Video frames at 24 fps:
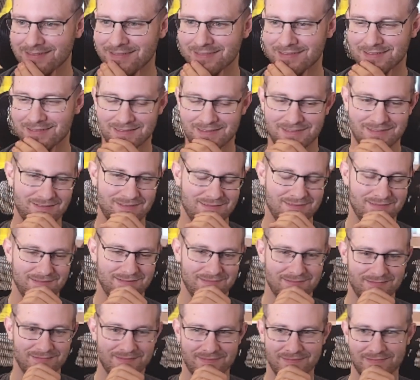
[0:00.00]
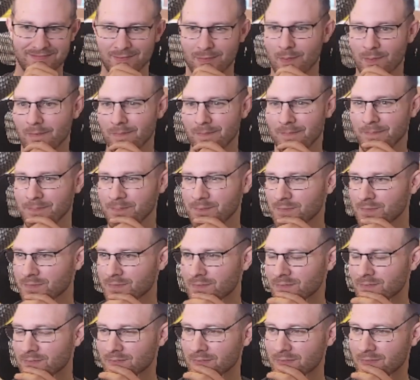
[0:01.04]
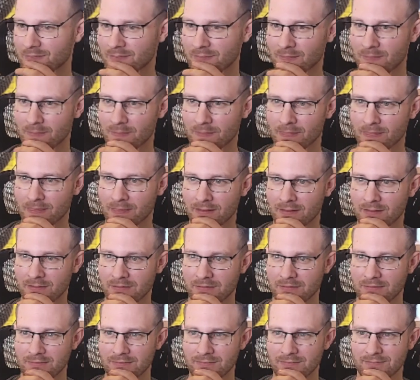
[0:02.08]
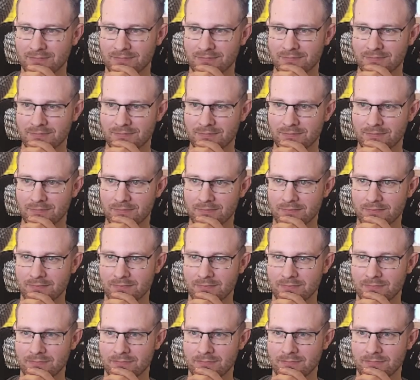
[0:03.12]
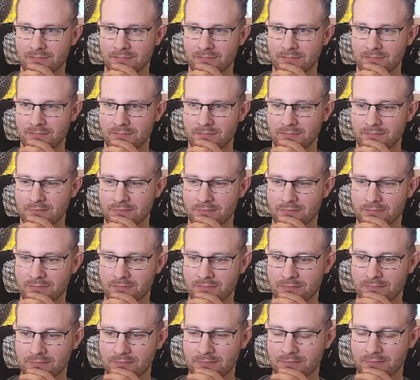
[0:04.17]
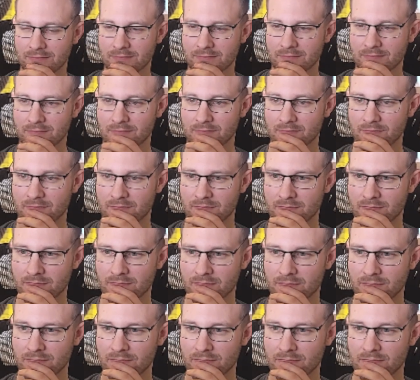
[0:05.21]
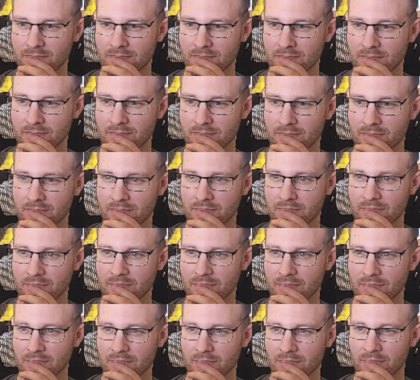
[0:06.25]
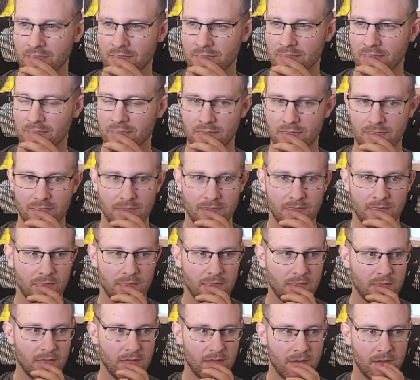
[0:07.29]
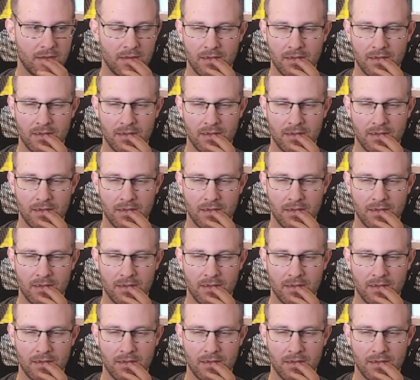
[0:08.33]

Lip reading: in this case is the bullet because that's what you're colliding with. After that, we are creating an explosion effect above all objects.